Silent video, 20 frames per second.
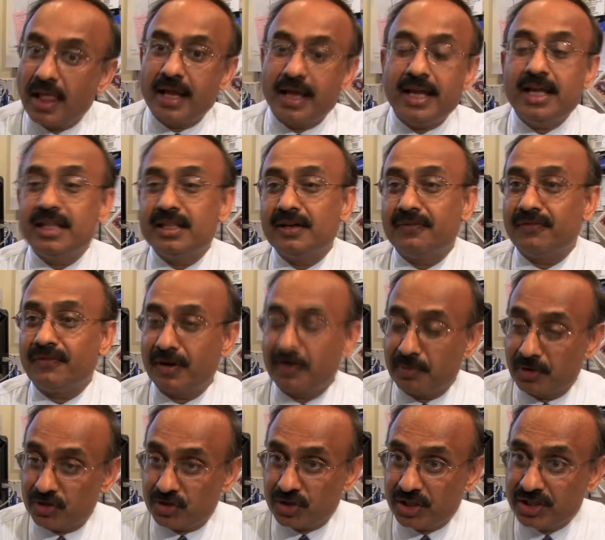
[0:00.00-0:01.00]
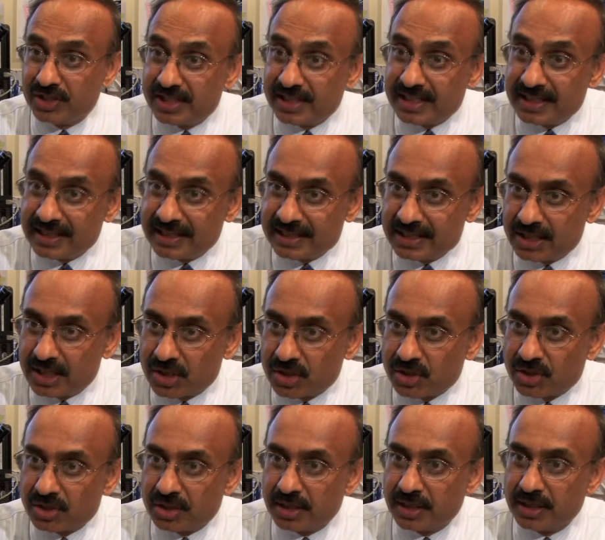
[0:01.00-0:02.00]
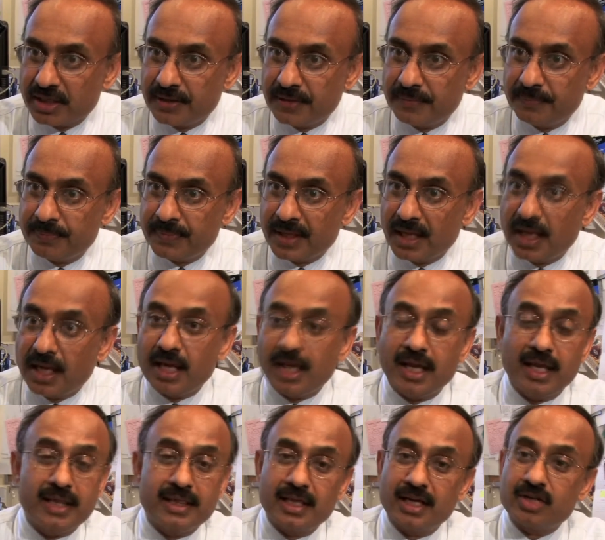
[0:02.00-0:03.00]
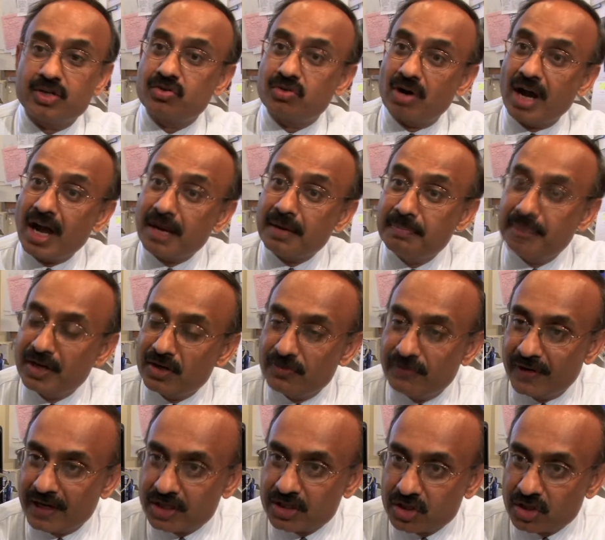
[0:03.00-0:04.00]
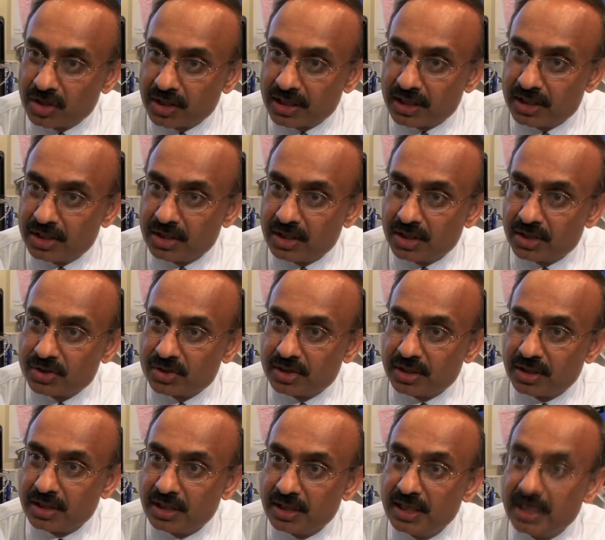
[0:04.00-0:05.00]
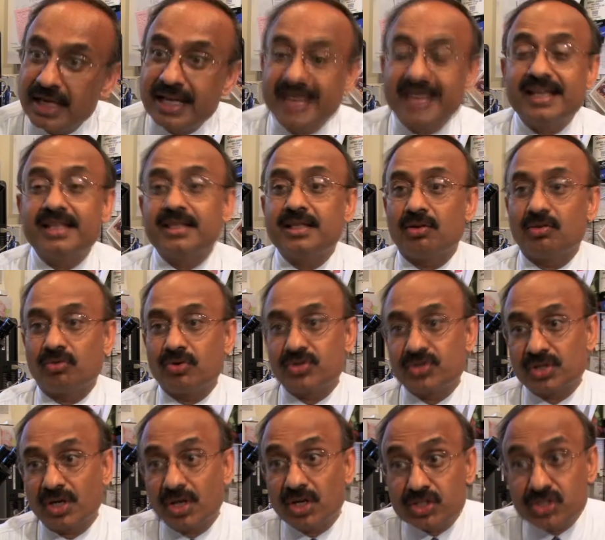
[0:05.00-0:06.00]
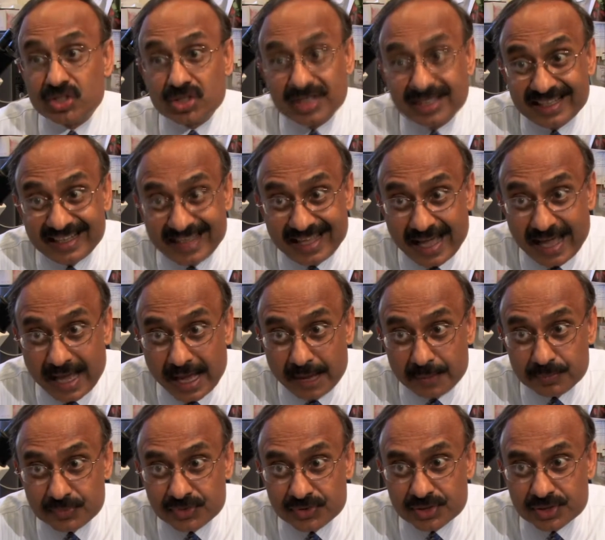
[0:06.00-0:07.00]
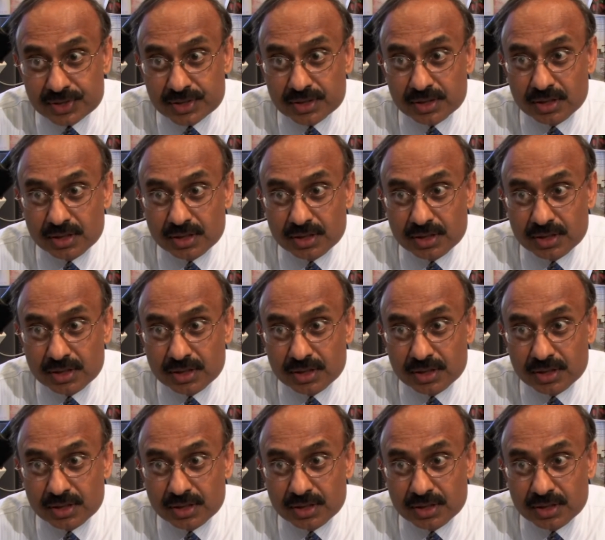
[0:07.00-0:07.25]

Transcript: in the pharmaceutical industry, in the drug manufacturing industry, in the research labs,